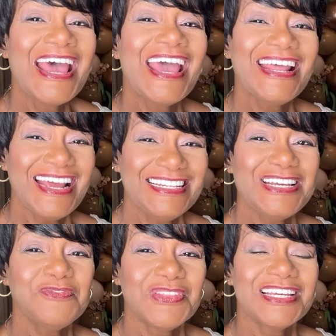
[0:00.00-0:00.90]
And I
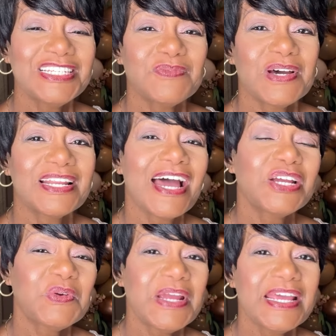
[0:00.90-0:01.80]
did for this one. I
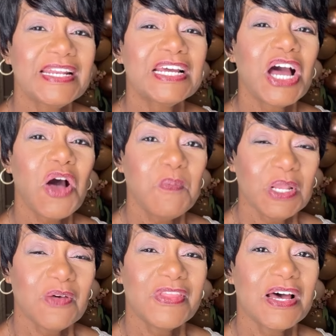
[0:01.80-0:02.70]
created a
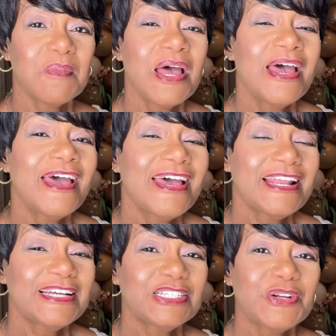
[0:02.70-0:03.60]
couple of them, and
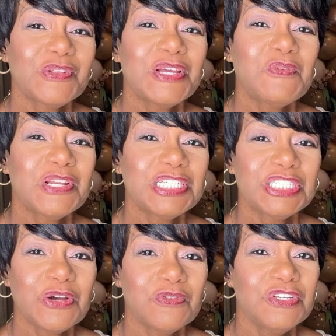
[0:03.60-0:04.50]
I certainly want to
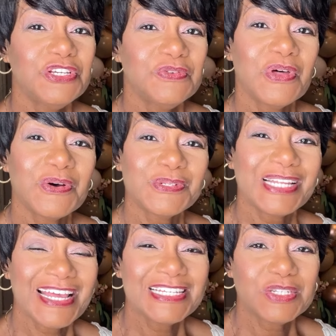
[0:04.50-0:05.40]
show you those
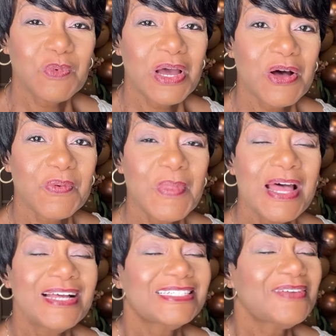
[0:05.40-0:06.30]
as well.
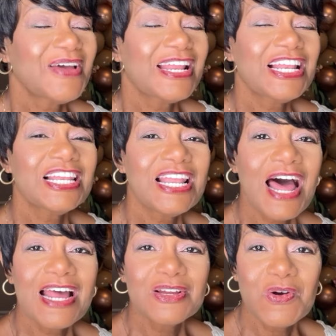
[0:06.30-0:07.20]
So I've got a
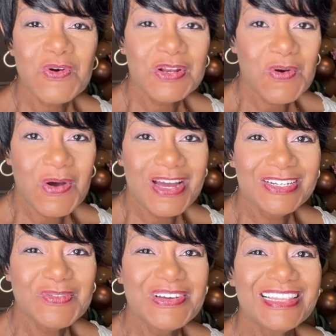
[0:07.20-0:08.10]
lot going
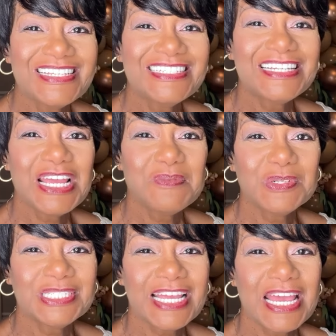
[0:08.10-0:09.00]
on with this
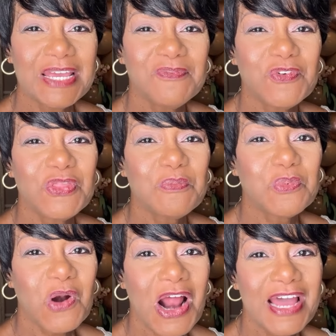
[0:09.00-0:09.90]
tablescape for the
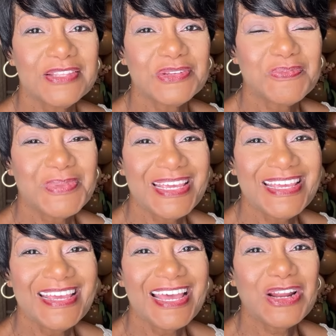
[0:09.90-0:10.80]

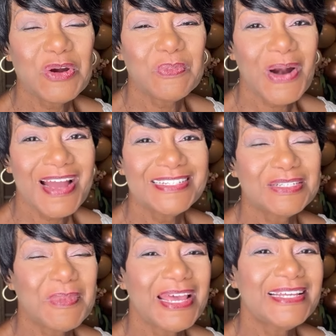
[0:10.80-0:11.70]
bride-to-be and her
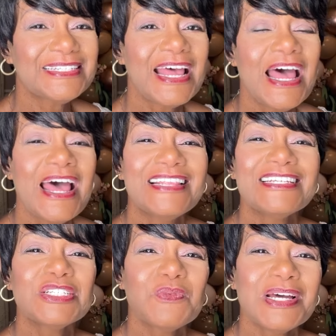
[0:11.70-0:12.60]
bridesmaids.
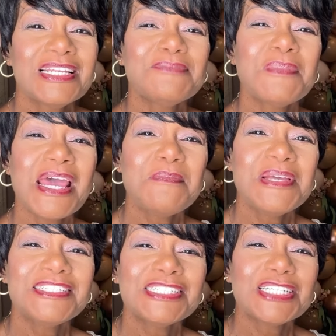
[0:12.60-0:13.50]
This one may
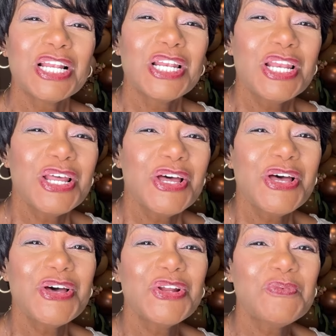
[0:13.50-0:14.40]
be just a
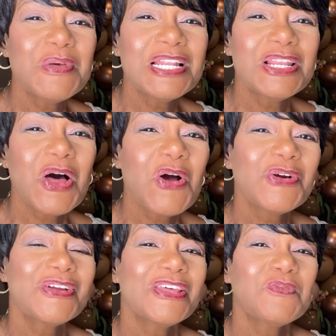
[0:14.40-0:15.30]
little bit
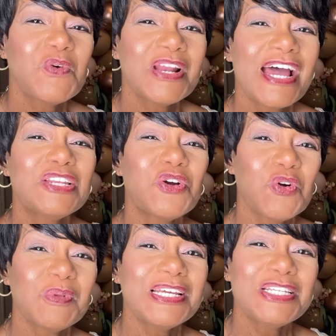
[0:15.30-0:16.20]
longer than what I
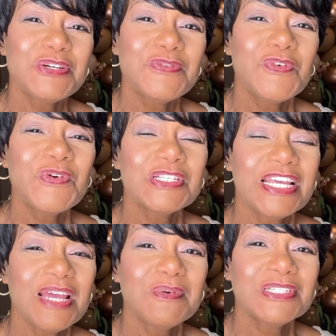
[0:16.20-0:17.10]
normally do for a
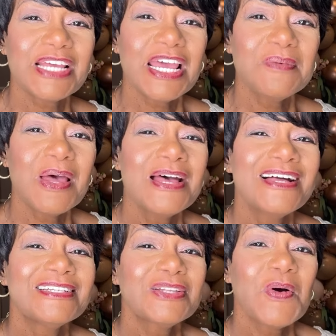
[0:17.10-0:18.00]
tablescape.
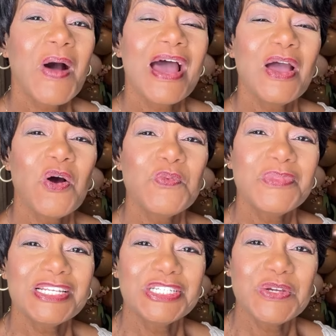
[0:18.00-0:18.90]
So I hope
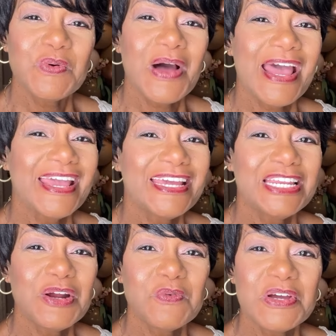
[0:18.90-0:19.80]
that you will hang in
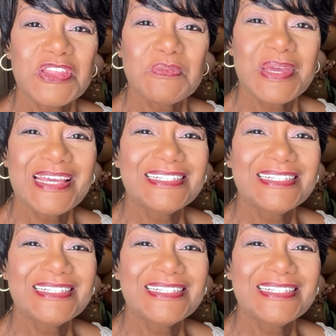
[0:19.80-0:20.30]
there with me.